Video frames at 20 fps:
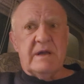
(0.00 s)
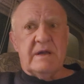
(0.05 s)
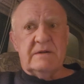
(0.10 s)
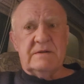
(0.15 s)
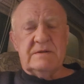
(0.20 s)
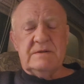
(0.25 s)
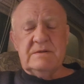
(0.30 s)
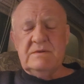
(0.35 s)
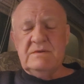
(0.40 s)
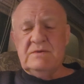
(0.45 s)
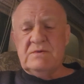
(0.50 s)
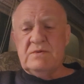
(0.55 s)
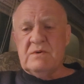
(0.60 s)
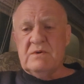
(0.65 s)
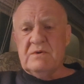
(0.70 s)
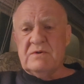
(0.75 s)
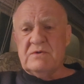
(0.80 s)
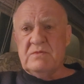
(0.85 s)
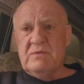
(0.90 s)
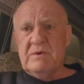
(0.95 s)
attitude
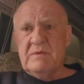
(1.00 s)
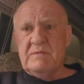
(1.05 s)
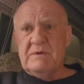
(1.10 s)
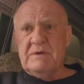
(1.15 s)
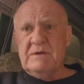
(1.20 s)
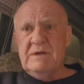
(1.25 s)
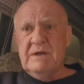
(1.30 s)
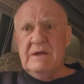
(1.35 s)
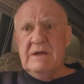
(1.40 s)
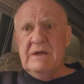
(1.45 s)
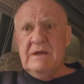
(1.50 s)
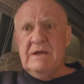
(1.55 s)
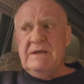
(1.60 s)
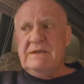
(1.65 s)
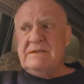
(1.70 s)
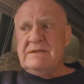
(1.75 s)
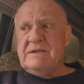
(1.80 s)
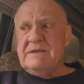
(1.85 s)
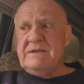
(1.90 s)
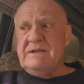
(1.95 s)
towards women.
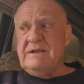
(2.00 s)
He says